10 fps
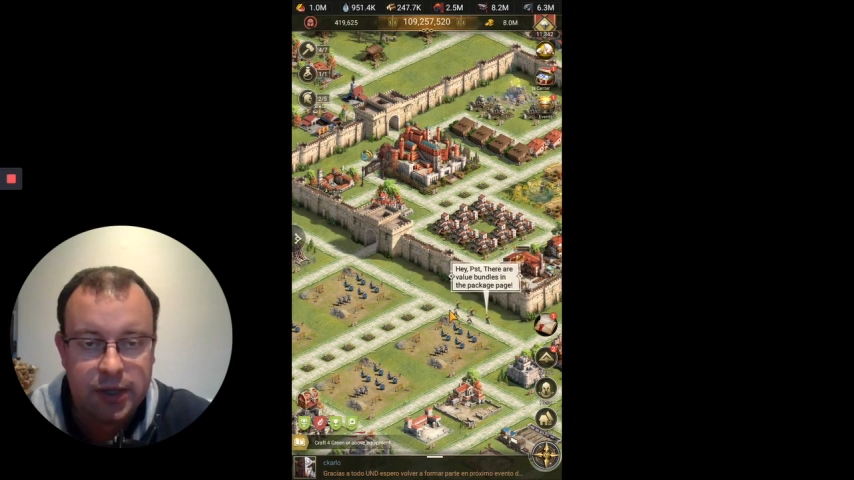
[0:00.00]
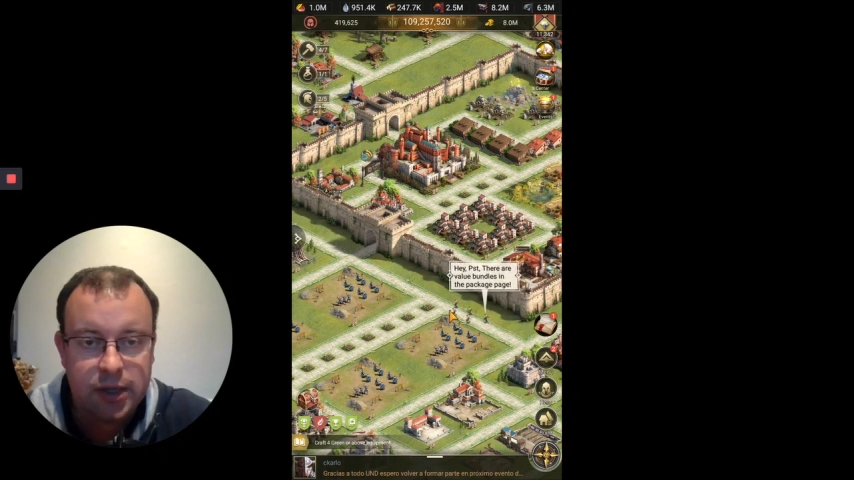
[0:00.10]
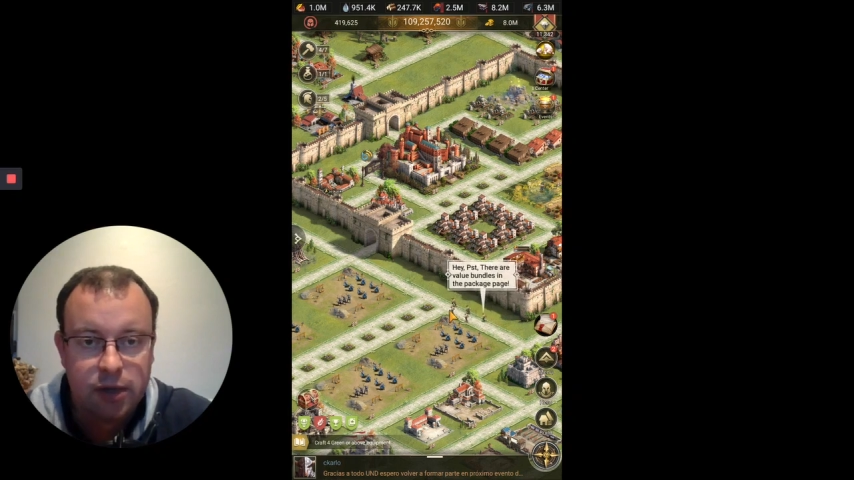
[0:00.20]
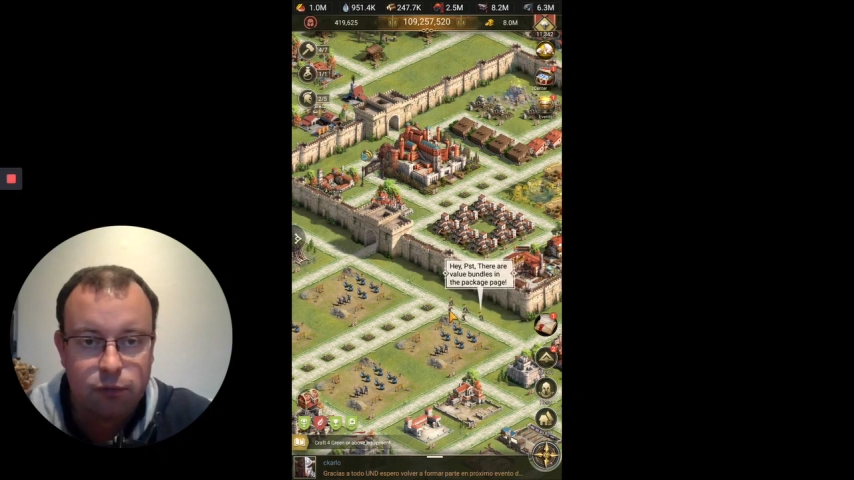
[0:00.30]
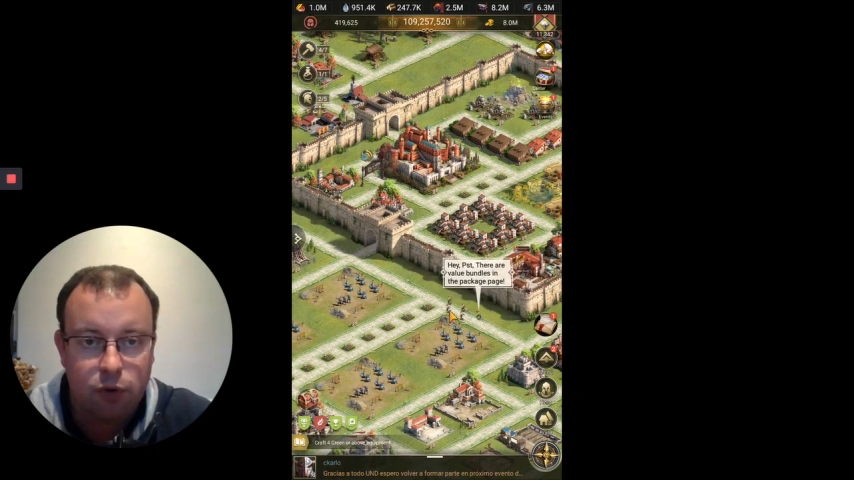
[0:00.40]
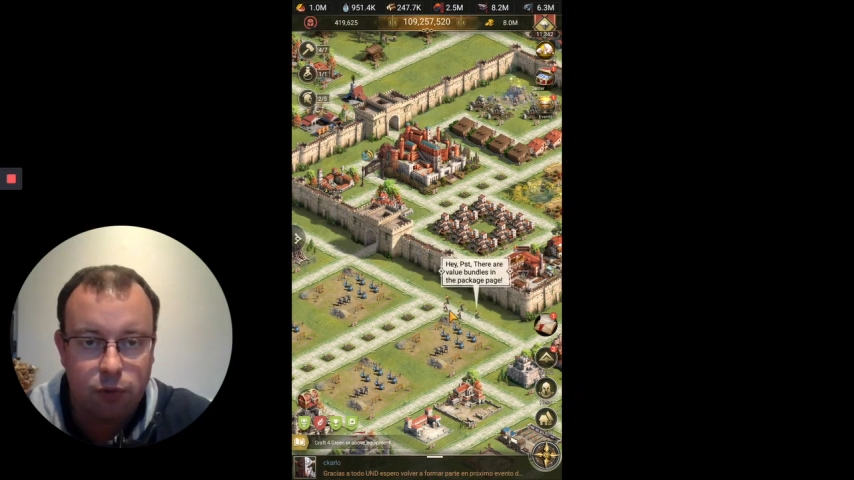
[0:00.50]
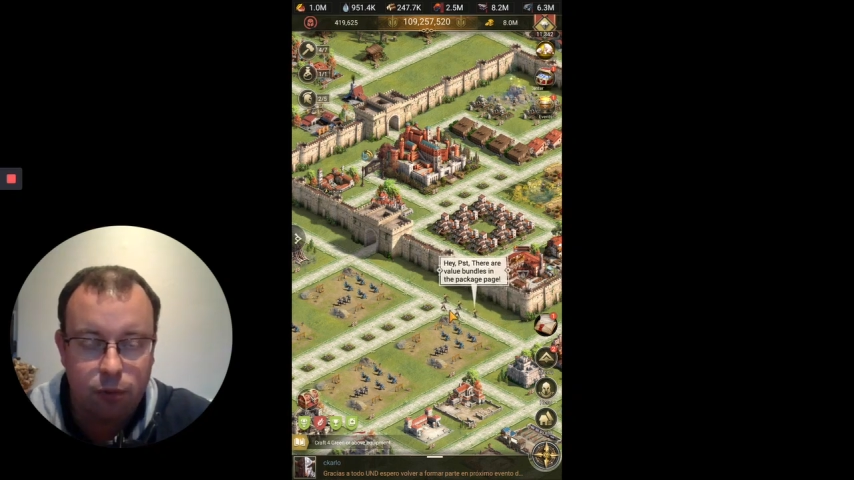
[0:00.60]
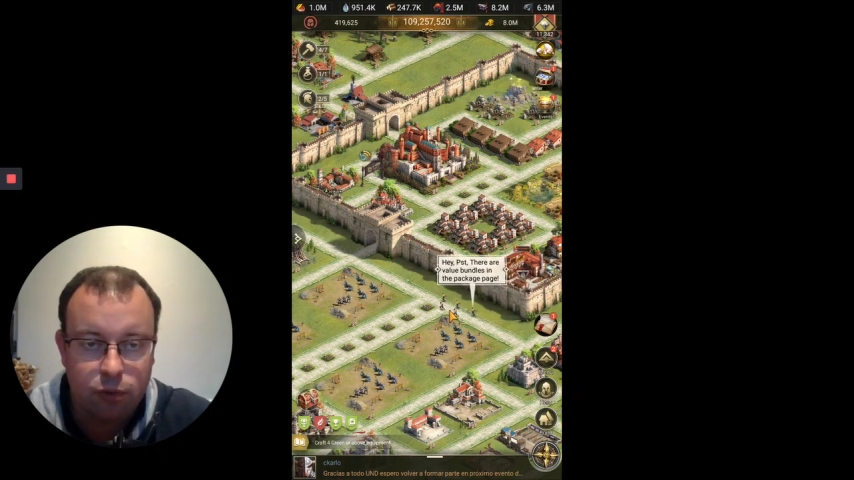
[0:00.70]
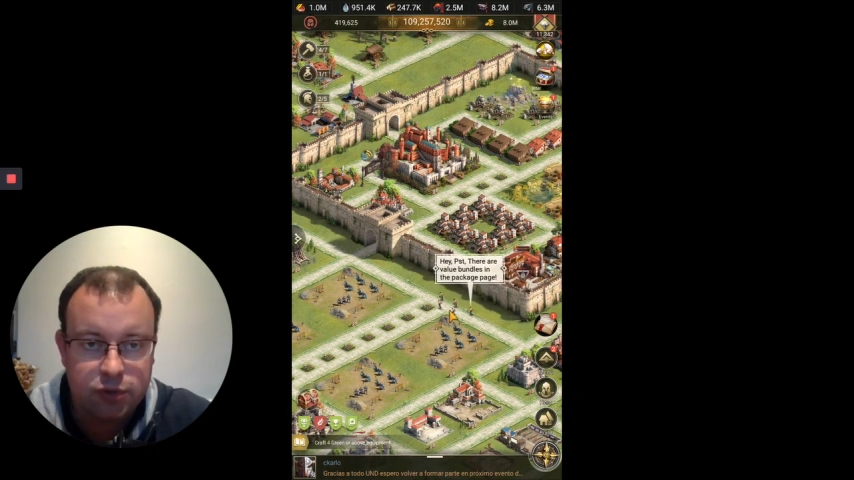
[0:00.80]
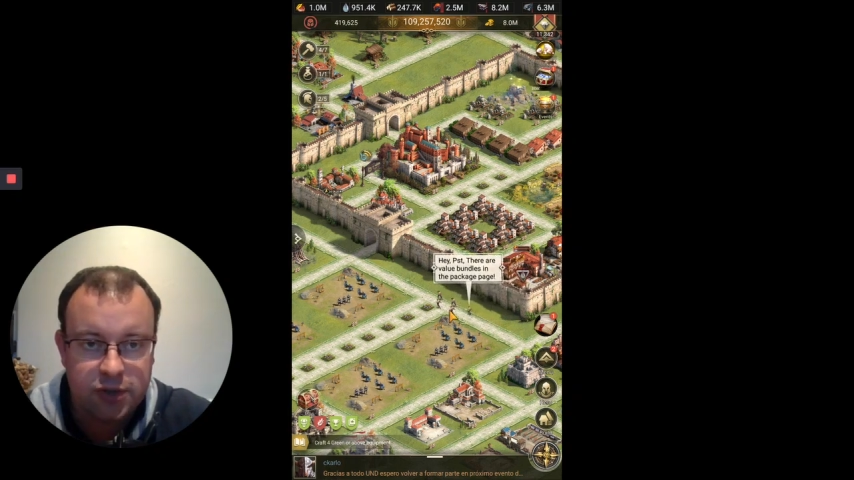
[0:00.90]
what
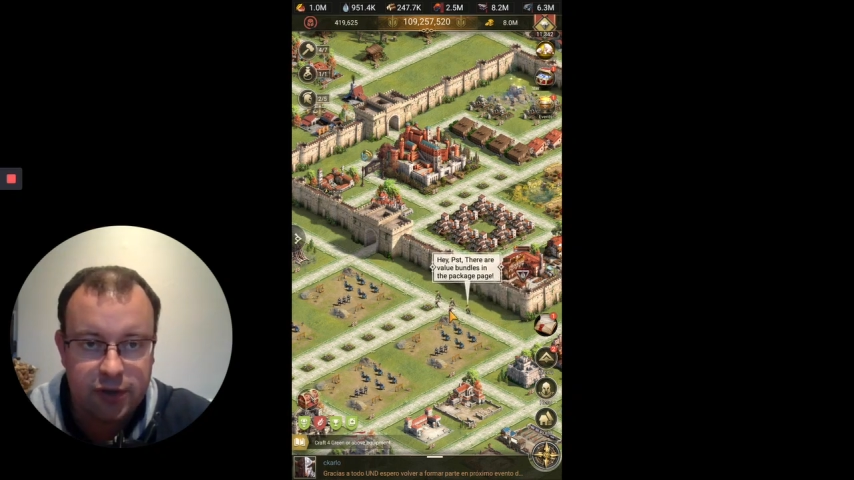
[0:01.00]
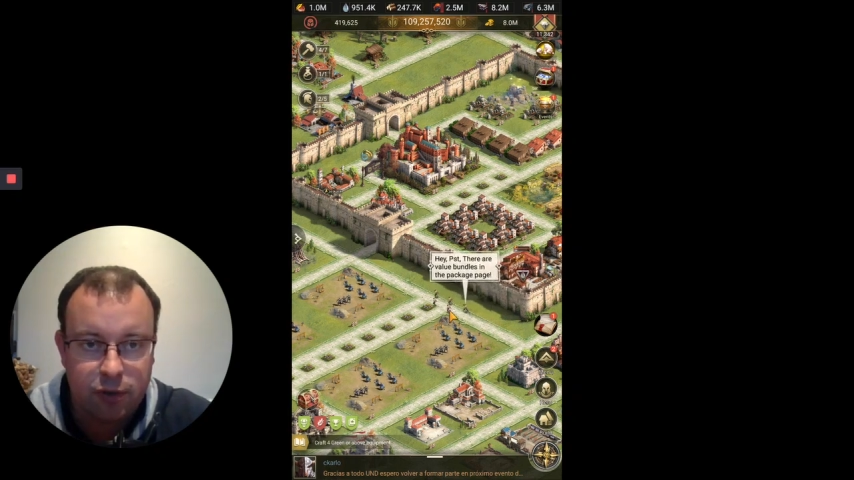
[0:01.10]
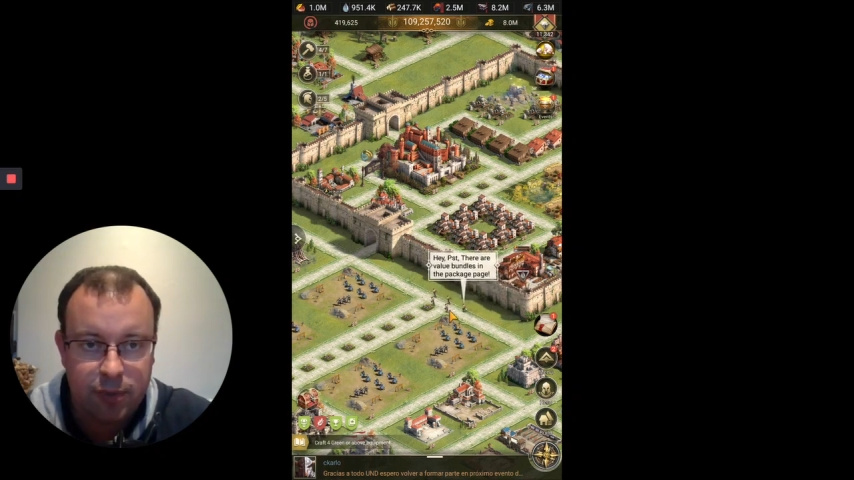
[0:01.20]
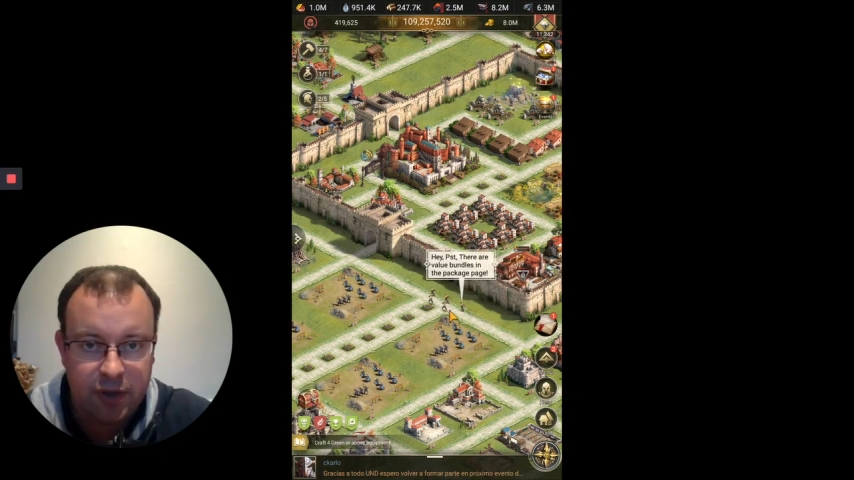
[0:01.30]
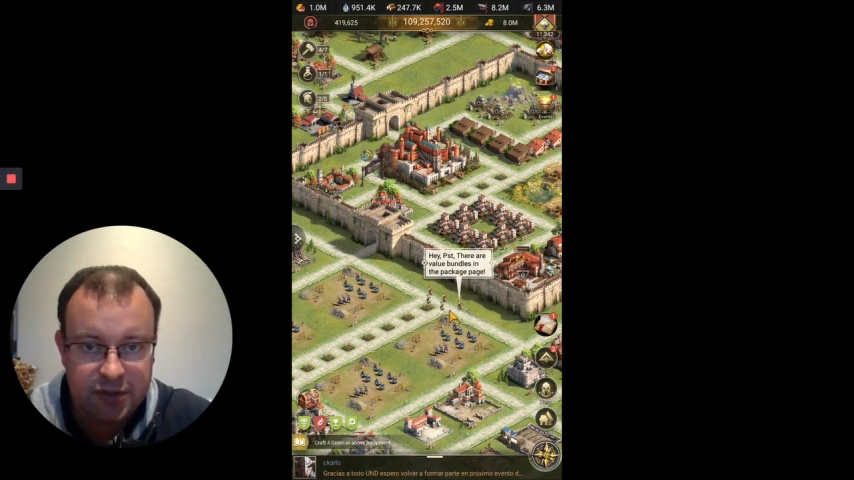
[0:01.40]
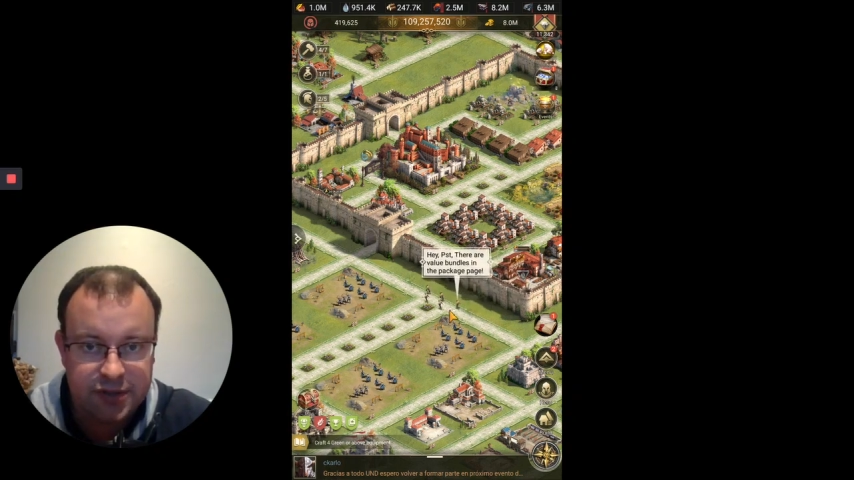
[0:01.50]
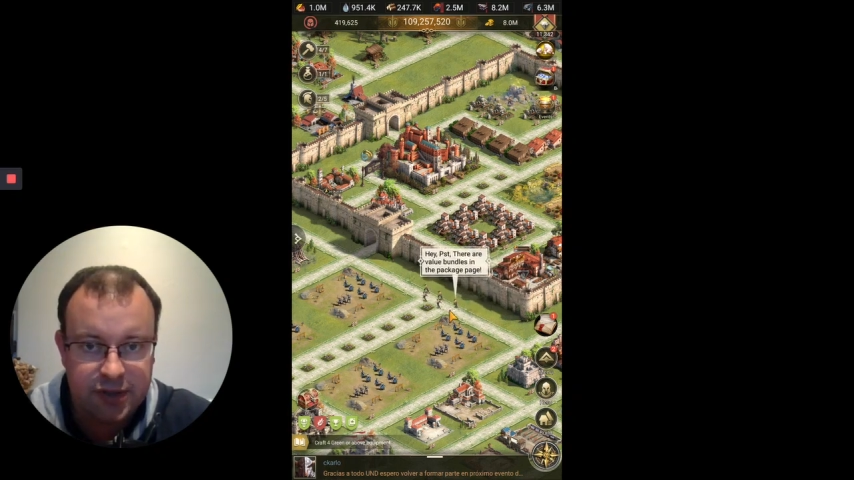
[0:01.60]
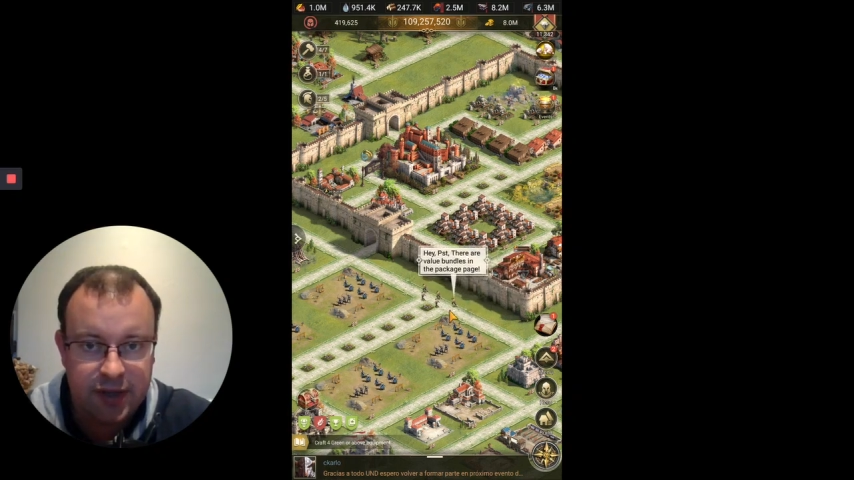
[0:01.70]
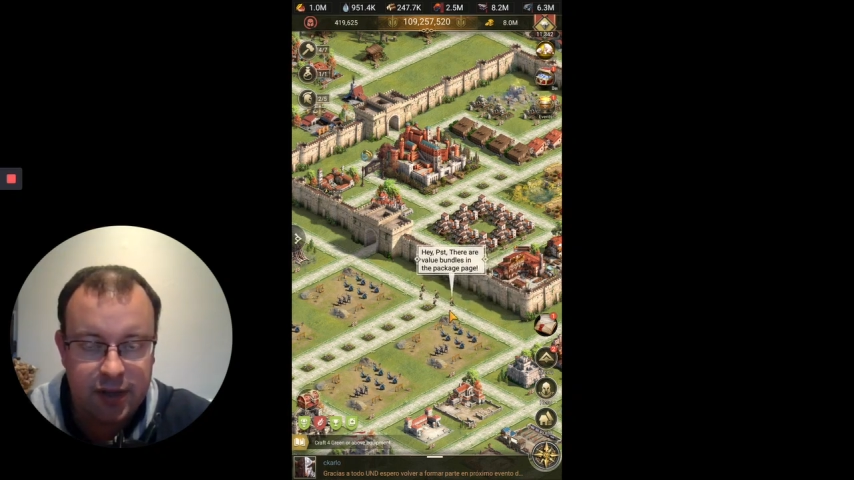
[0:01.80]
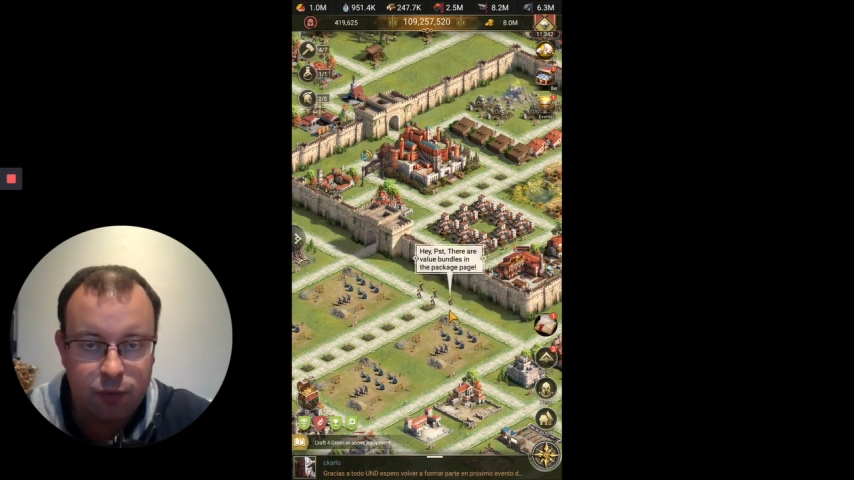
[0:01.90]
rewards I got personally,